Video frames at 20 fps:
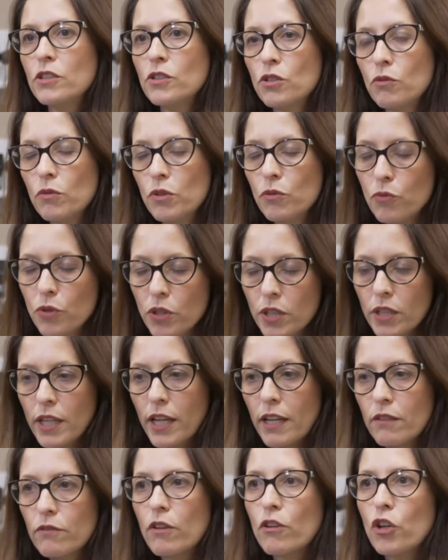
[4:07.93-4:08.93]
So we really
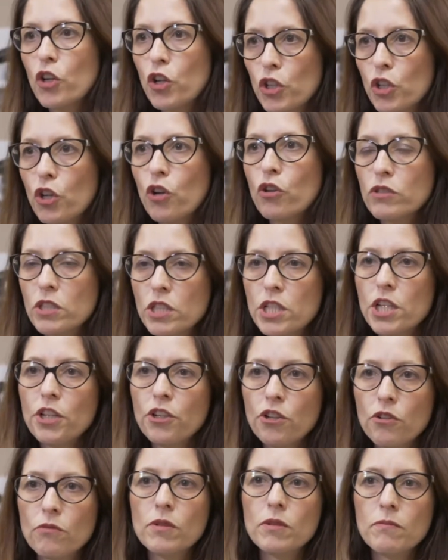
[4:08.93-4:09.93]
have a good
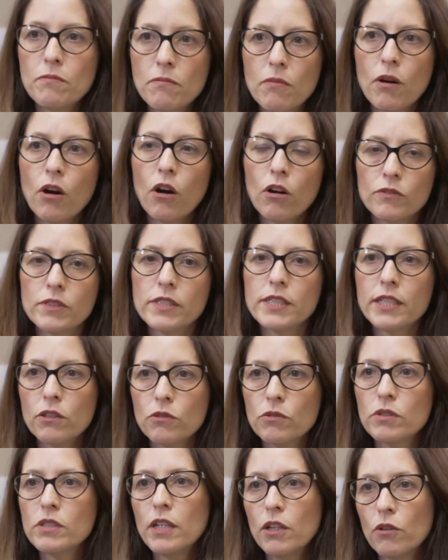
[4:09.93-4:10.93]
continuum of
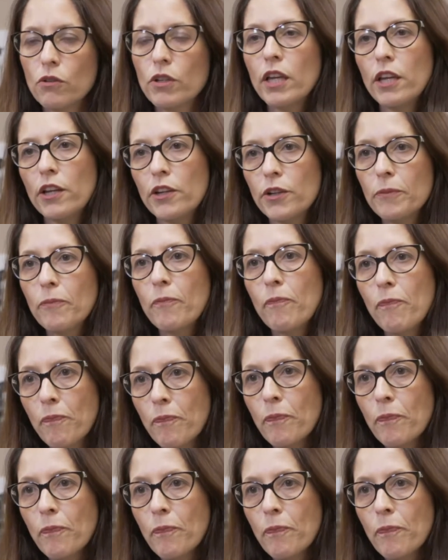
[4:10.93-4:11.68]
sickle cell care.